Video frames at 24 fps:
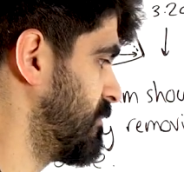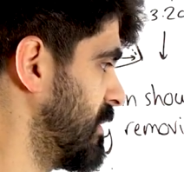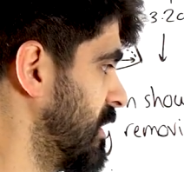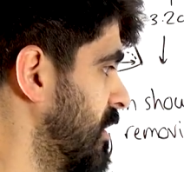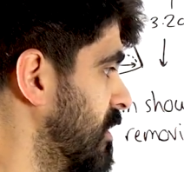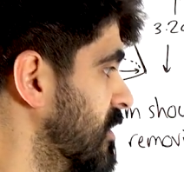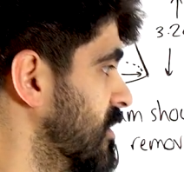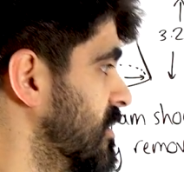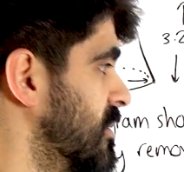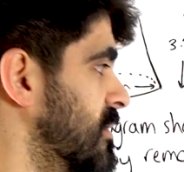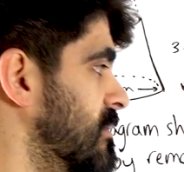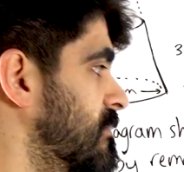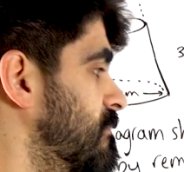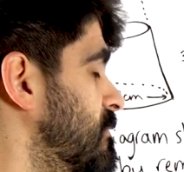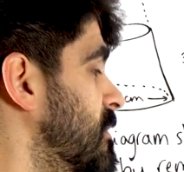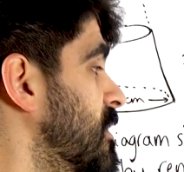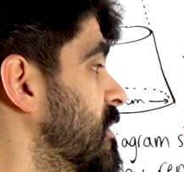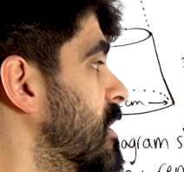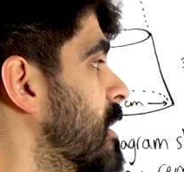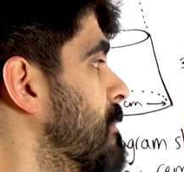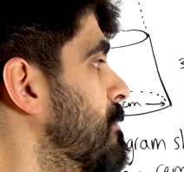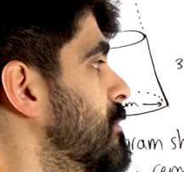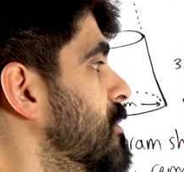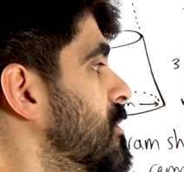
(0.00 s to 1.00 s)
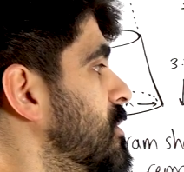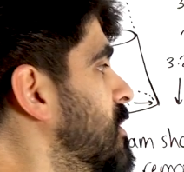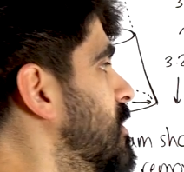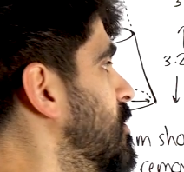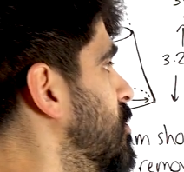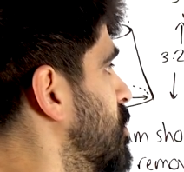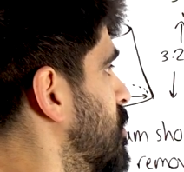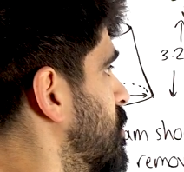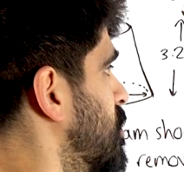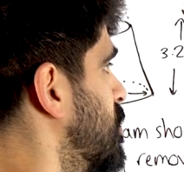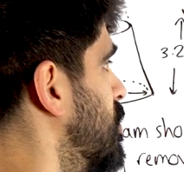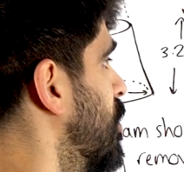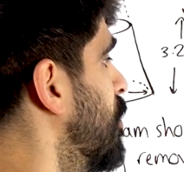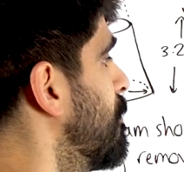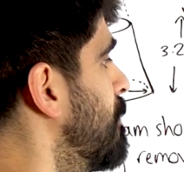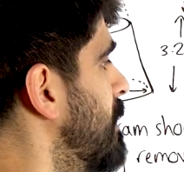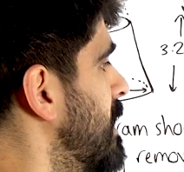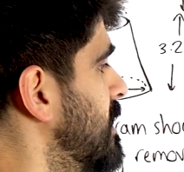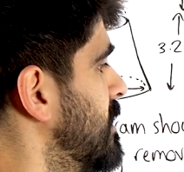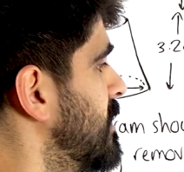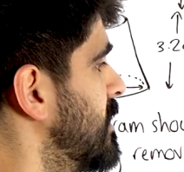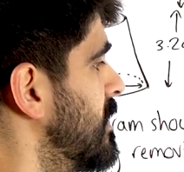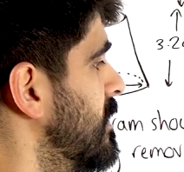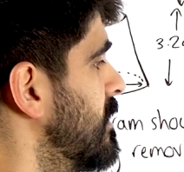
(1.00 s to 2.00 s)
because the numbers are just so
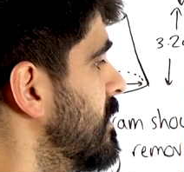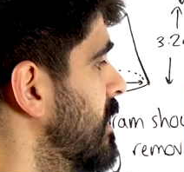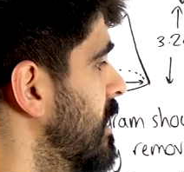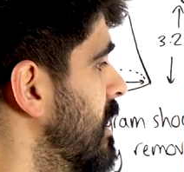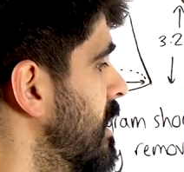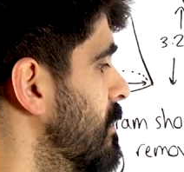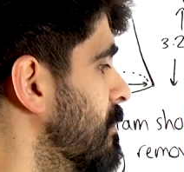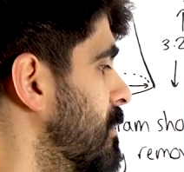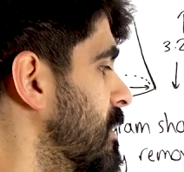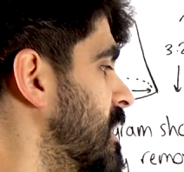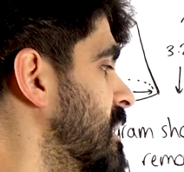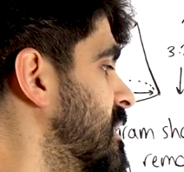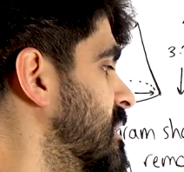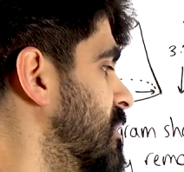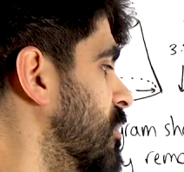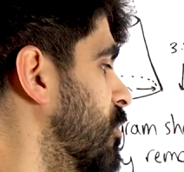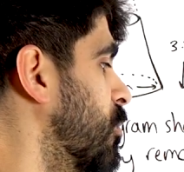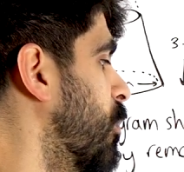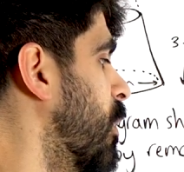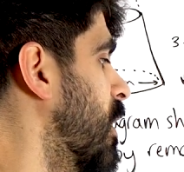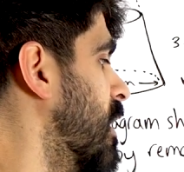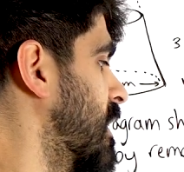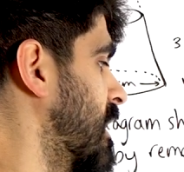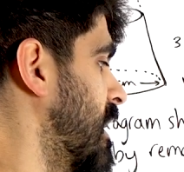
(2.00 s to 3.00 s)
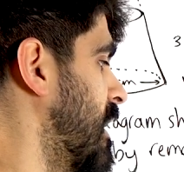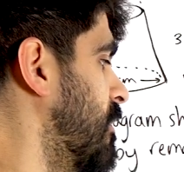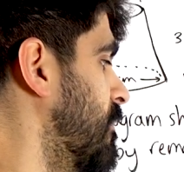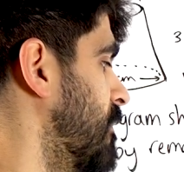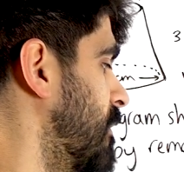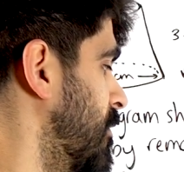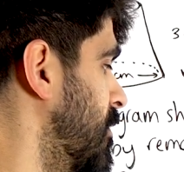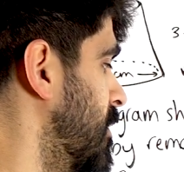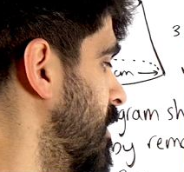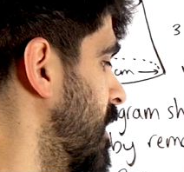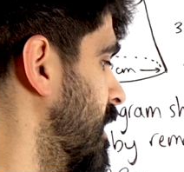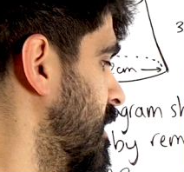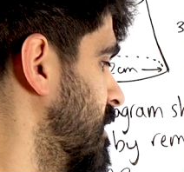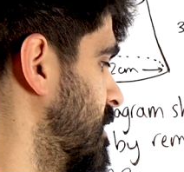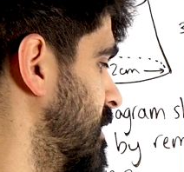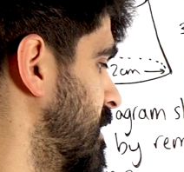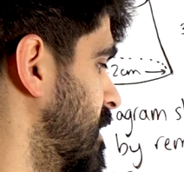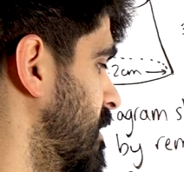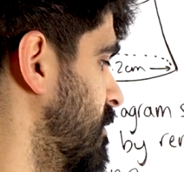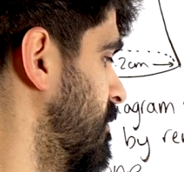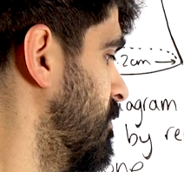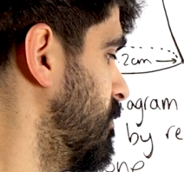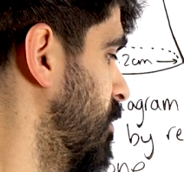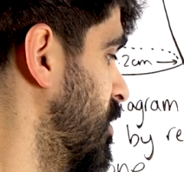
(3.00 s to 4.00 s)
messy, but they still work out very
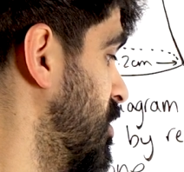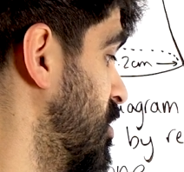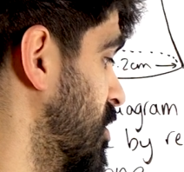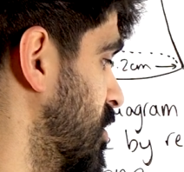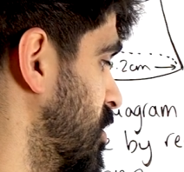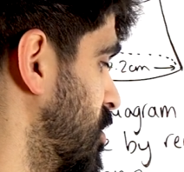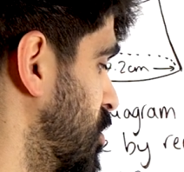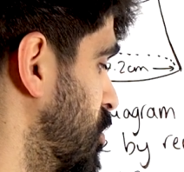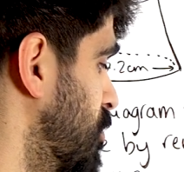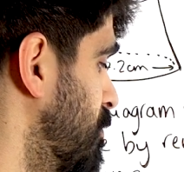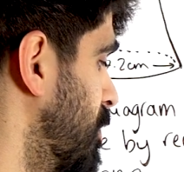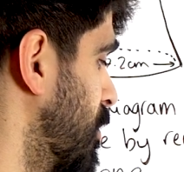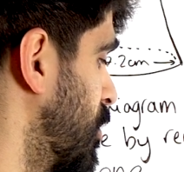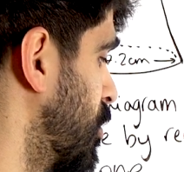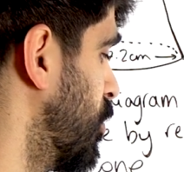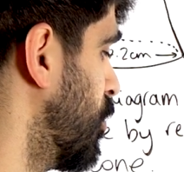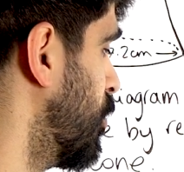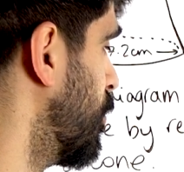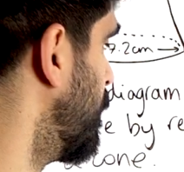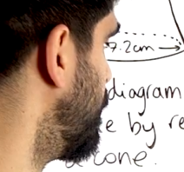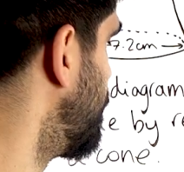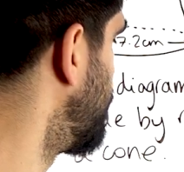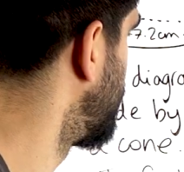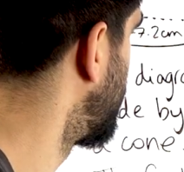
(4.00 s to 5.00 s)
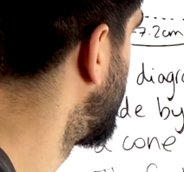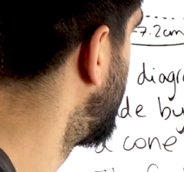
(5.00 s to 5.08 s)
nicely, which is super cool.